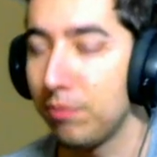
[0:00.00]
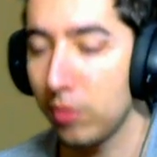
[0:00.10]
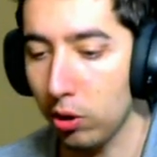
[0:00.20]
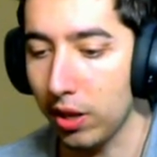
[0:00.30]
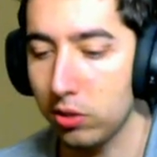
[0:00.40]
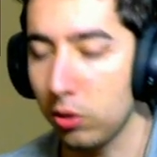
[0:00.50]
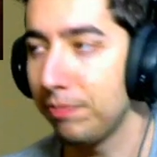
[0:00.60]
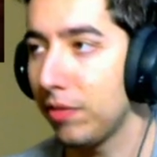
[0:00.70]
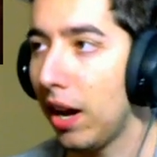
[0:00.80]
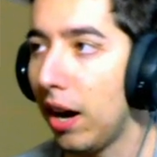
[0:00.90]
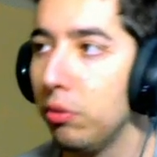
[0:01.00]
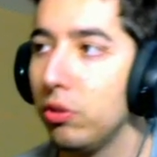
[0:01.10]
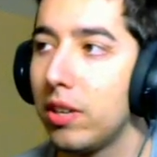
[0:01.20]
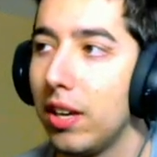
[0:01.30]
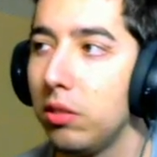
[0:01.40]
okay so how you
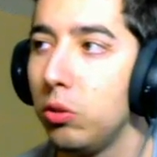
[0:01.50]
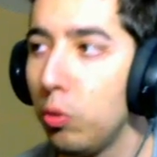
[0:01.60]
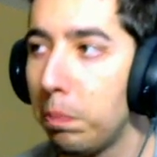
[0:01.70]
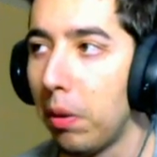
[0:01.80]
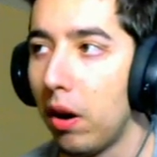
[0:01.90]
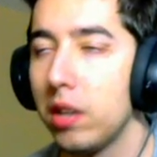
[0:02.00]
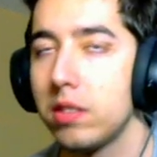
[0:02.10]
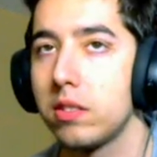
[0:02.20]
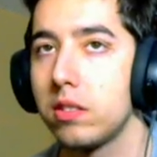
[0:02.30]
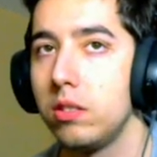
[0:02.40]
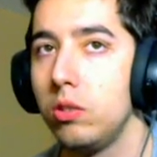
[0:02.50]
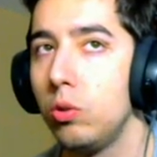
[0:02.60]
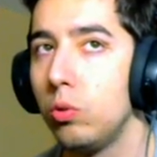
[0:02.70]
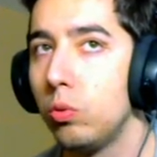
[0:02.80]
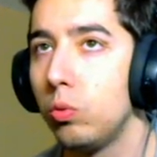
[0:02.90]
get new parts
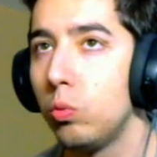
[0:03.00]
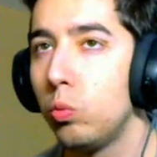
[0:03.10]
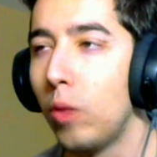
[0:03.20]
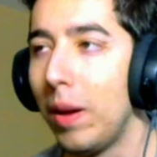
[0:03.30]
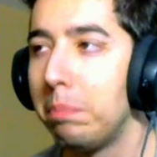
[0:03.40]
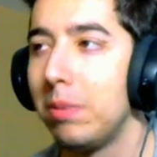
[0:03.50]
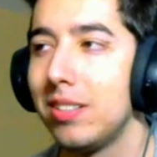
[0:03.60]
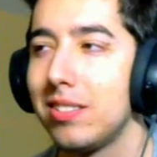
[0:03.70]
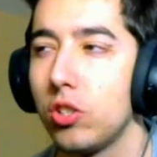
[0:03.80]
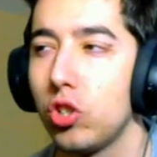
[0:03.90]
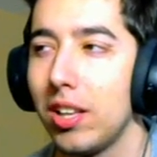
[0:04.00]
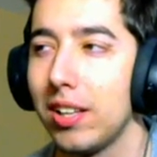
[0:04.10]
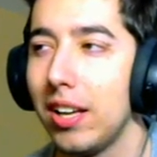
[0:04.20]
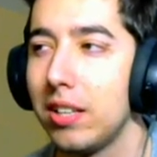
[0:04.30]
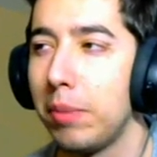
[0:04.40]
new weapons and shit like
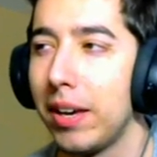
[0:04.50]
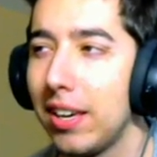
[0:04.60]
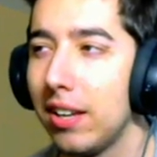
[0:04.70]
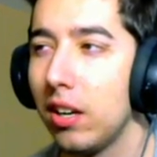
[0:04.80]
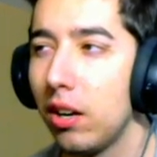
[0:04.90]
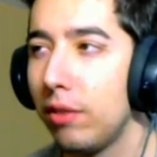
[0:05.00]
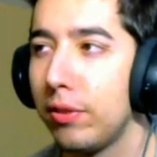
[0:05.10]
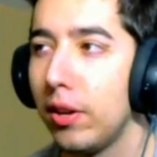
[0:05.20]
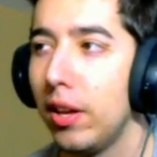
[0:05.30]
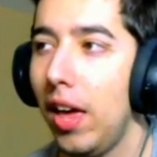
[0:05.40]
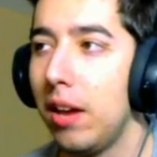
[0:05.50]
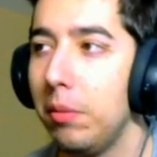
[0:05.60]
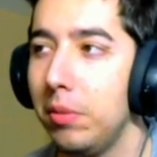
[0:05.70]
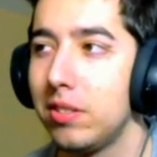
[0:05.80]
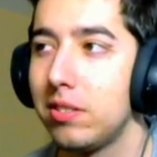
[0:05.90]
that is by killing off
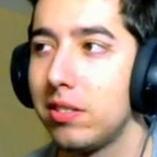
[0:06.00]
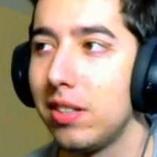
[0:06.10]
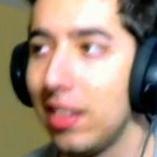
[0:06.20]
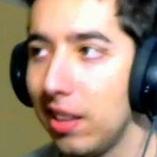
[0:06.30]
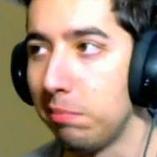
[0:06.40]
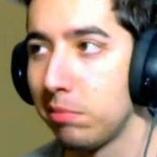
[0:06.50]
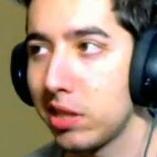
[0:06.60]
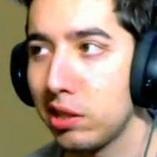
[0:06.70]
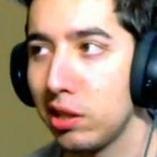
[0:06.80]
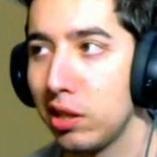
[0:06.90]
enemies limbs